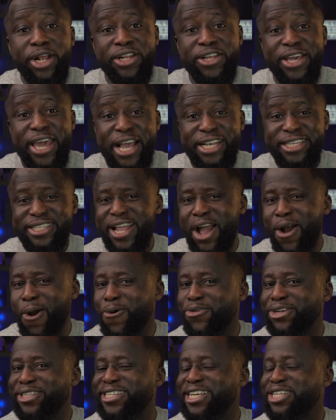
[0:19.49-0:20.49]
educational
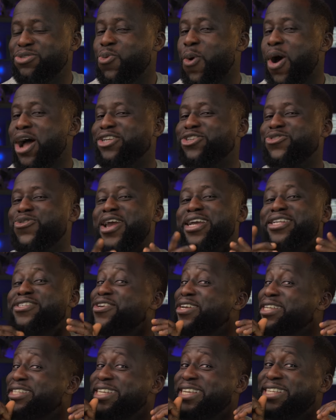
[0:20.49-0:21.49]
content while trying
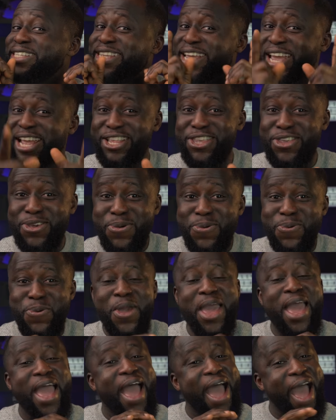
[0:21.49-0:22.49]
to entertain you